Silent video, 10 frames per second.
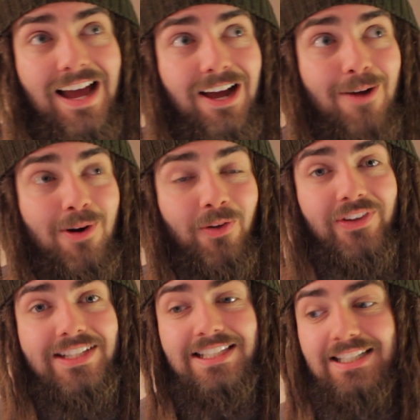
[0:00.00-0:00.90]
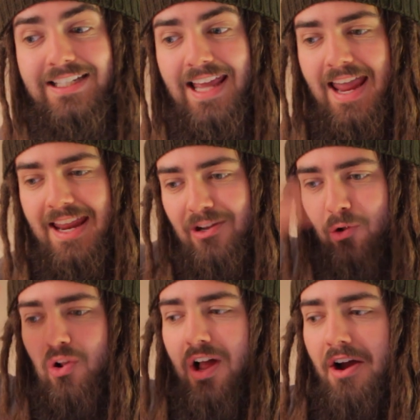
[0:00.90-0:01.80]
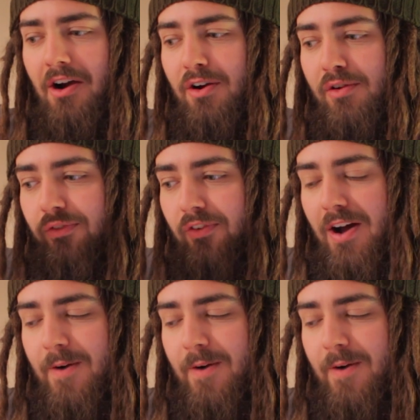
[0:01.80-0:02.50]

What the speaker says: On the scale of